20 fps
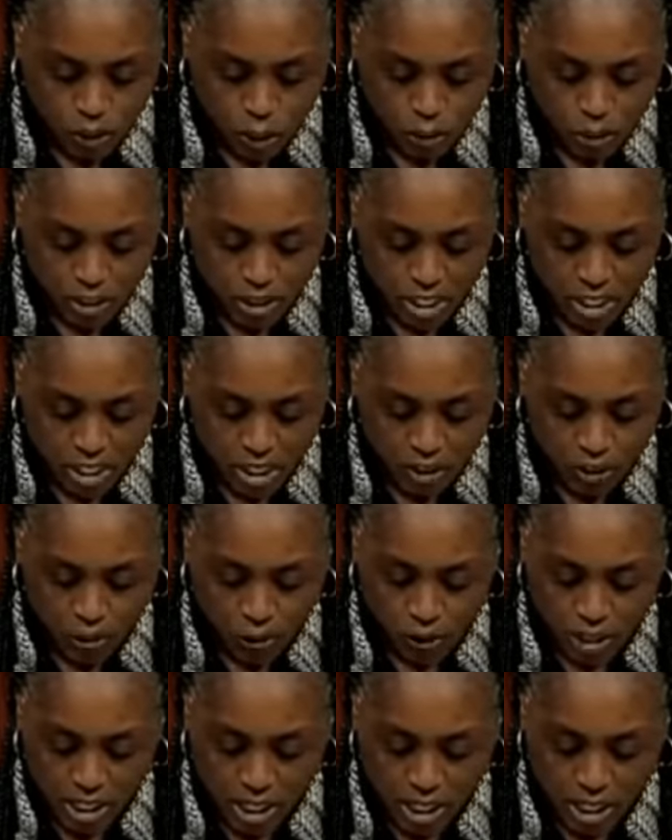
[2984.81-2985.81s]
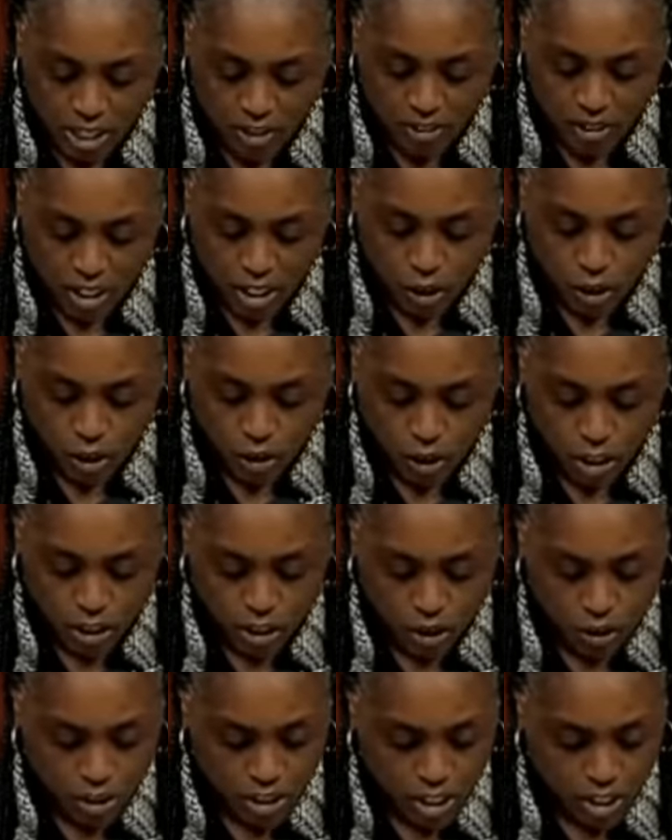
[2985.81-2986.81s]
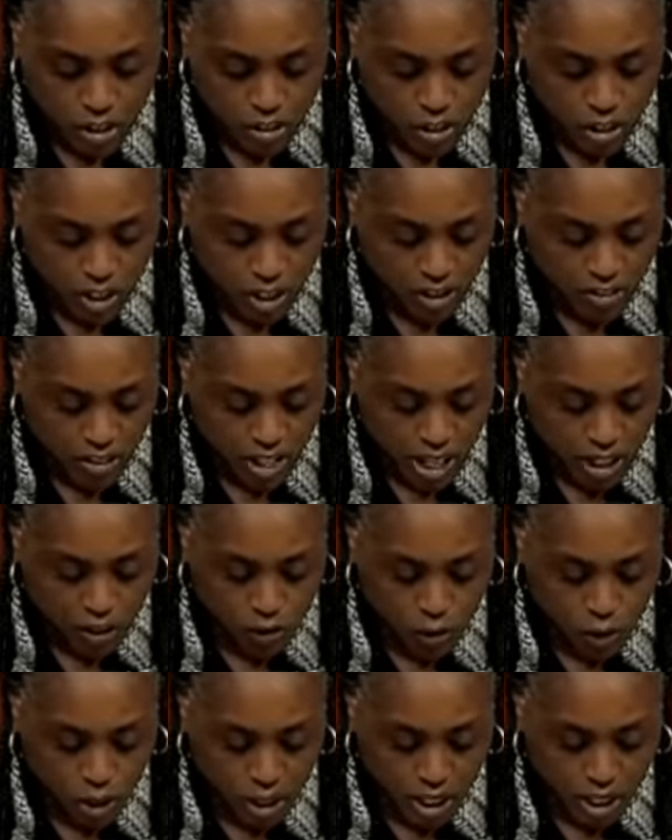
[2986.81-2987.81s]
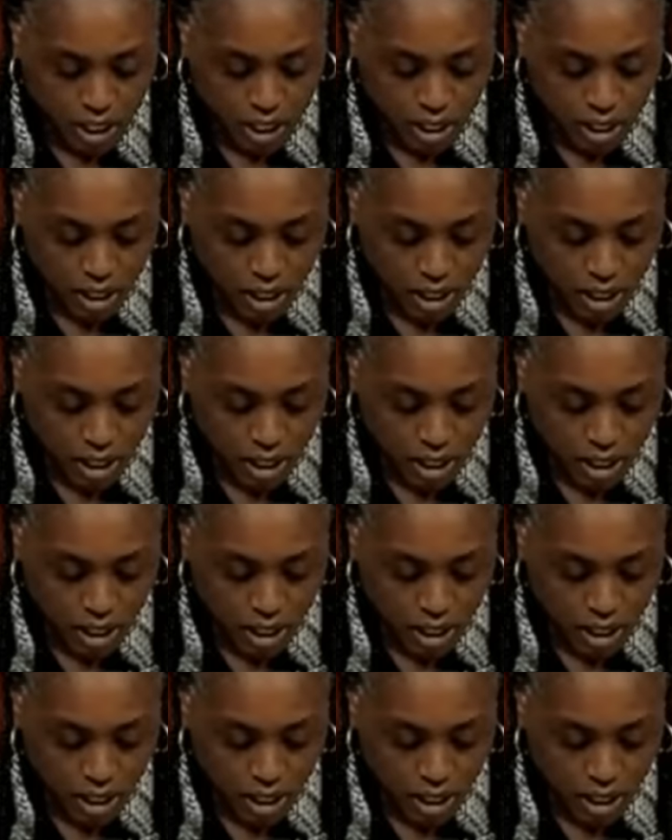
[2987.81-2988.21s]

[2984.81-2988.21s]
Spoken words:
Representative for the 11th Congressional District of California,